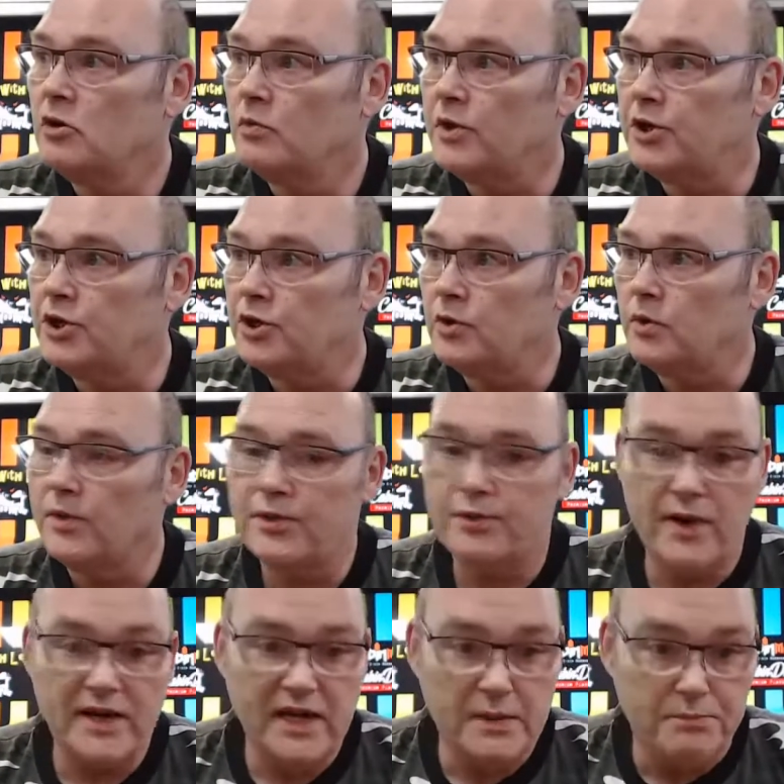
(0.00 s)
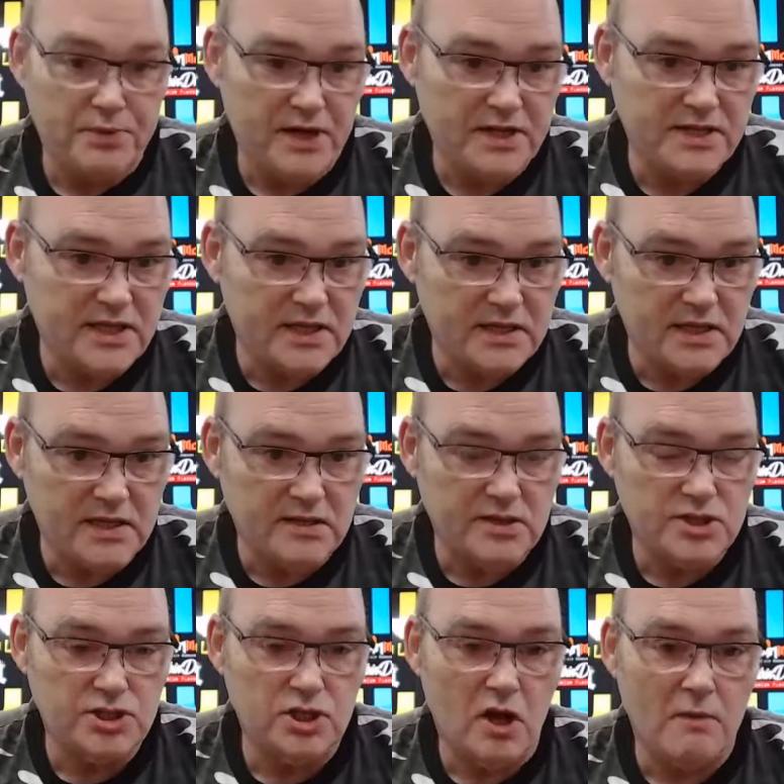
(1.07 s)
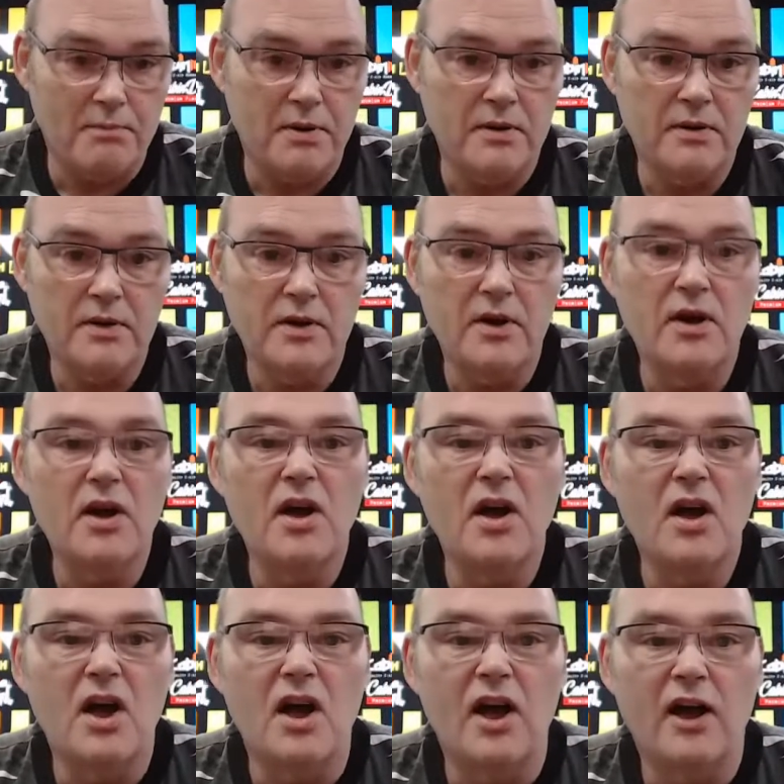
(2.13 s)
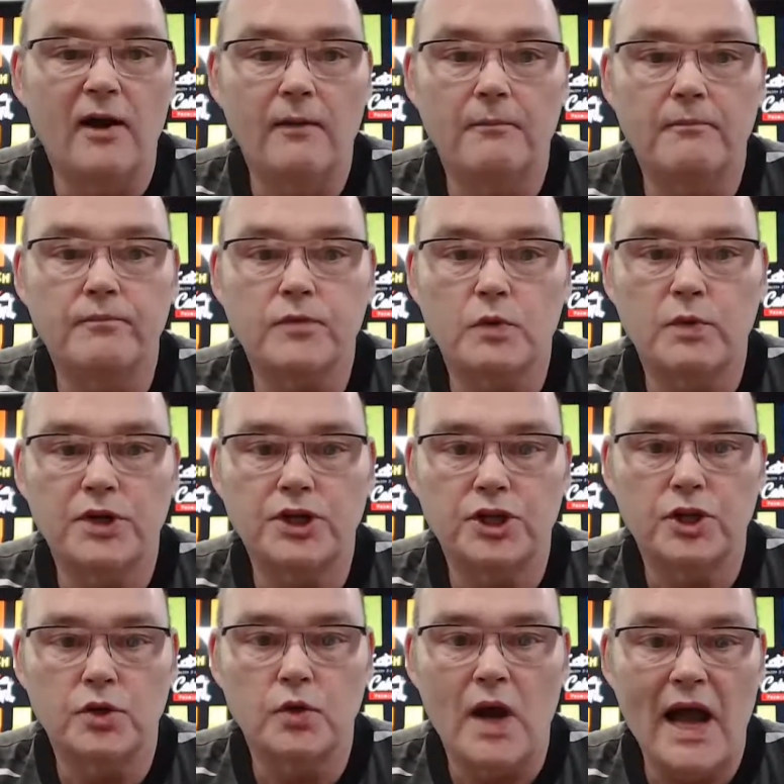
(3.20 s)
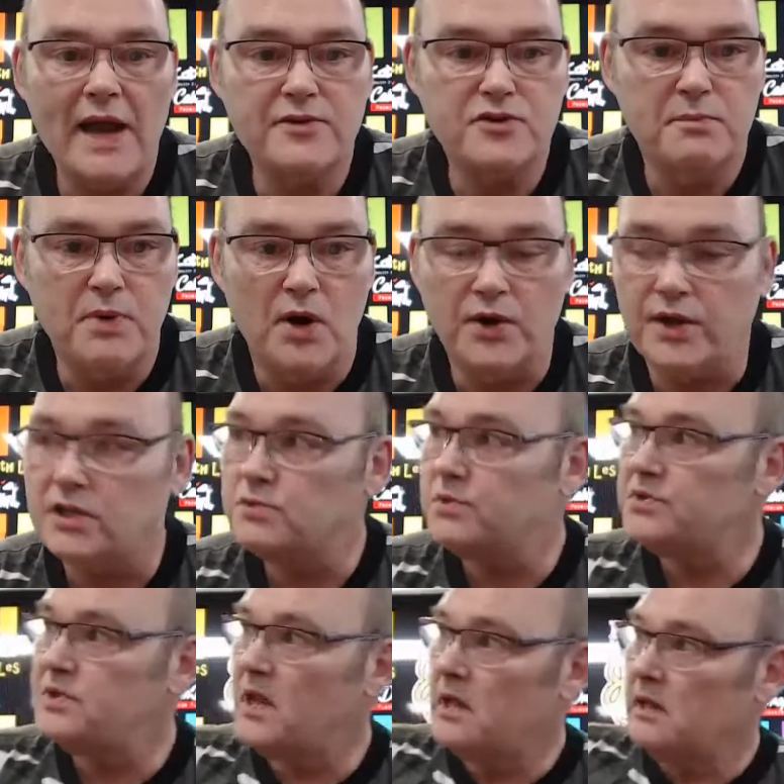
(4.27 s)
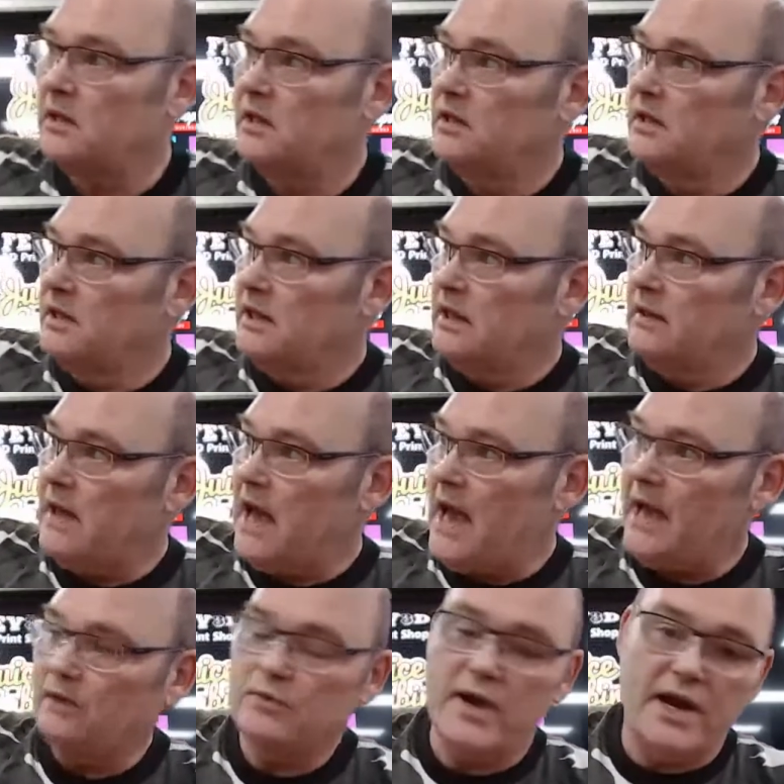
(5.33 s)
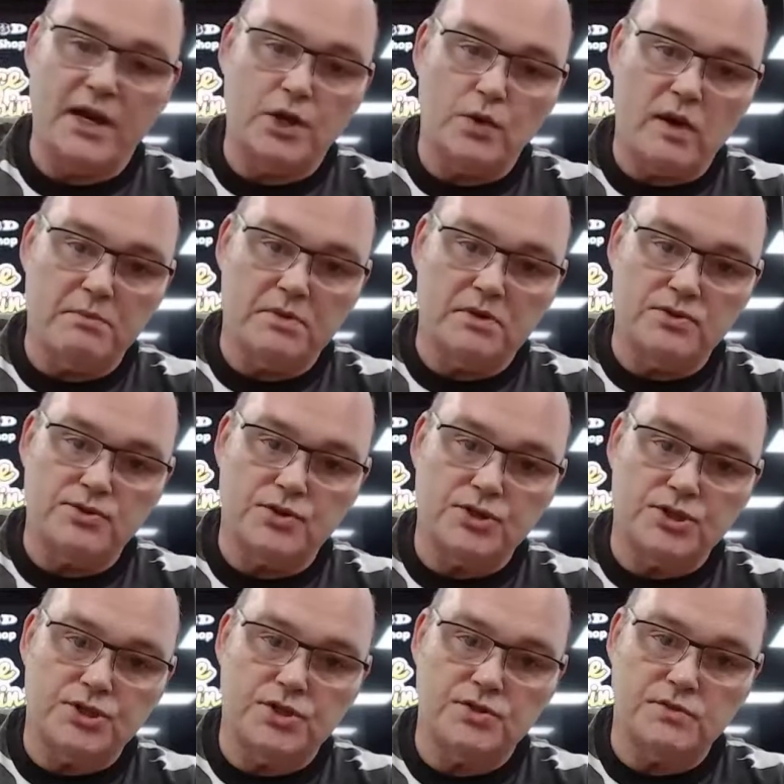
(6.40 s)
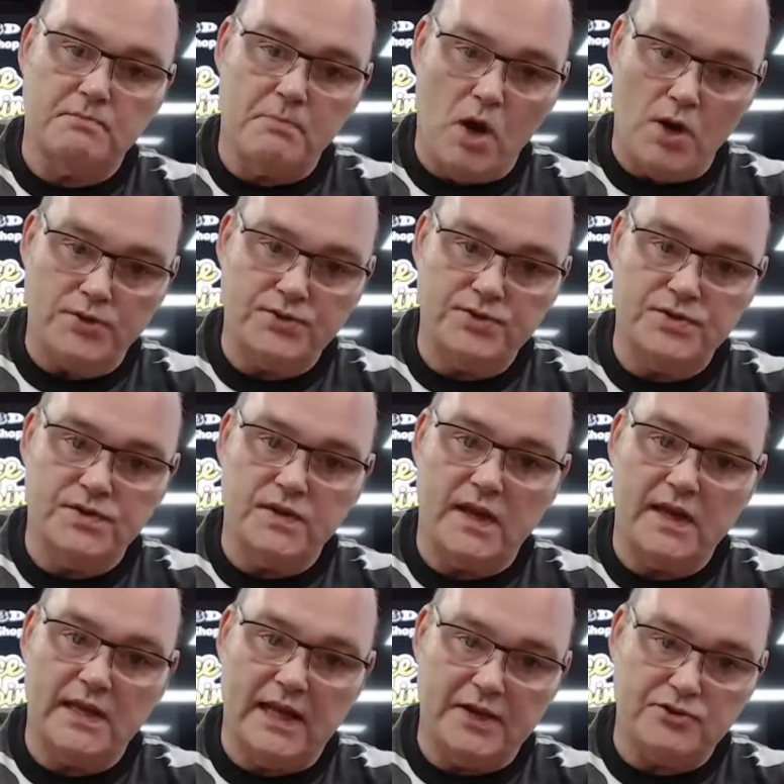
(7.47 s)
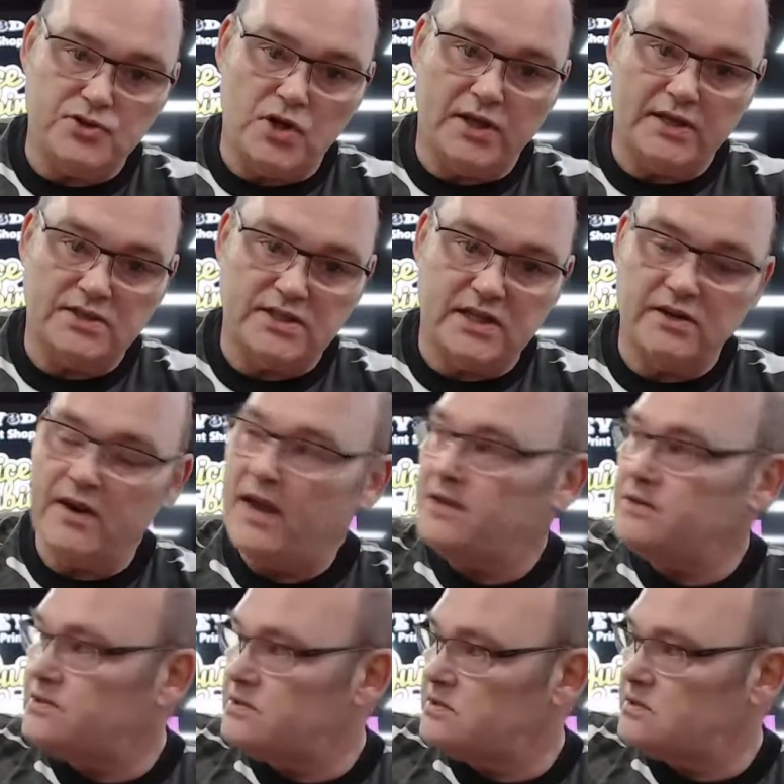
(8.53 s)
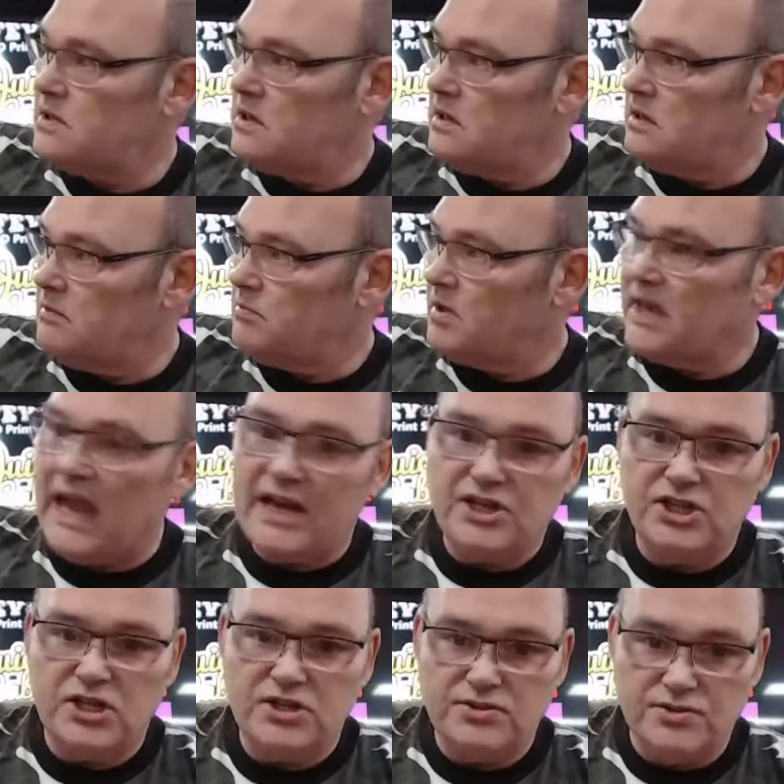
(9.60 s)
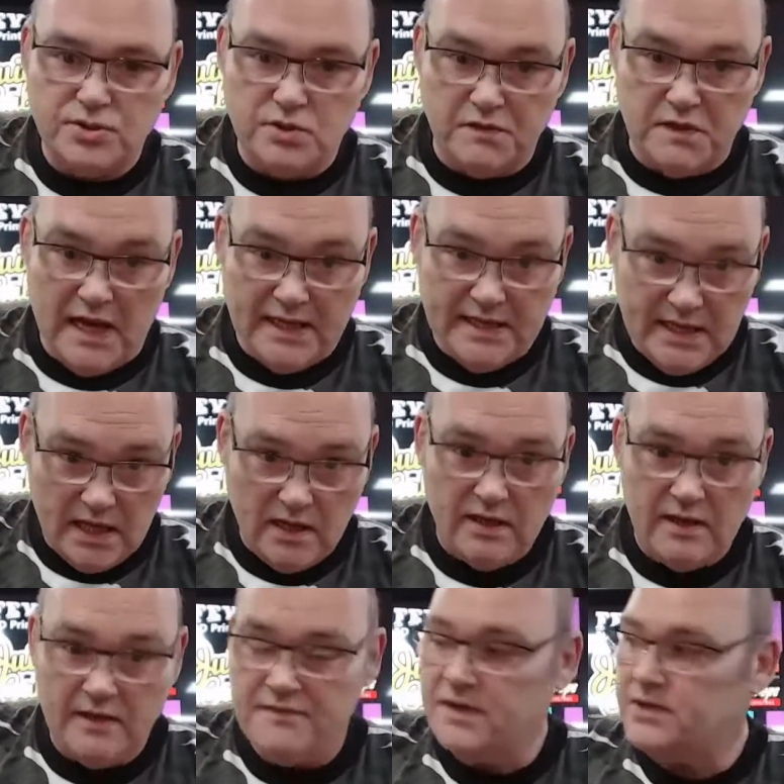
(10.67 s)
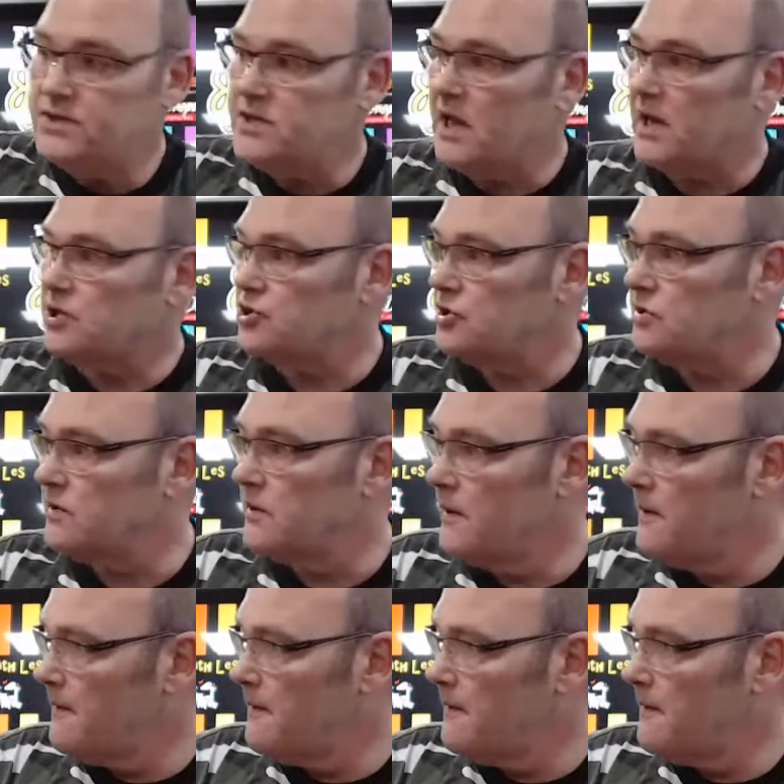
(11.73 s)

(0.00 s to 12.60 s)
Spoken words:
We do 3D printing in the shop. We do hydroponics. We sell hardware equipment such as mods, electronic cigarettes, gadgets and stuff like that in this section.